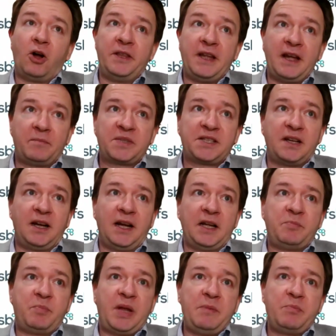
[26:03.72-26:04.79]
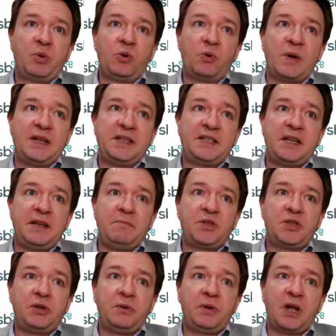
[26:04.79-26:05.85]
on the upside, people always
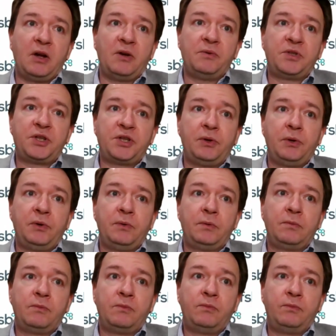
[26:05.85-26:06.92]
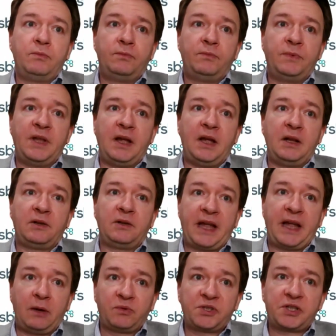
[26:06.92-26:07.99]
seem to go to their
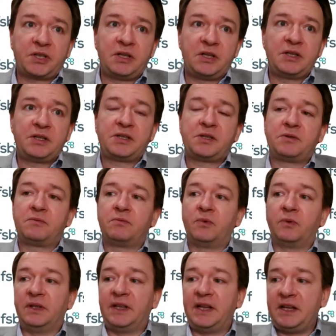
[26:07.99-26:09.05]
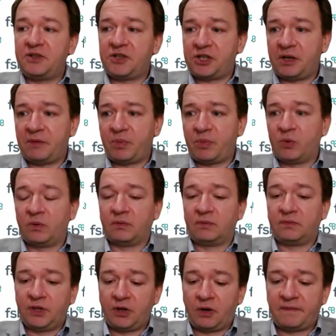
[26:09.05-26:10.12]
councillors or the leadership
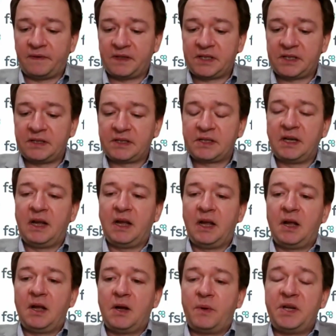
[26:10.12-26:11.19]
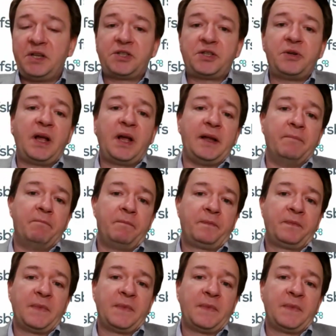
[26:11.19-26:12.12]
or the officers when it's too late.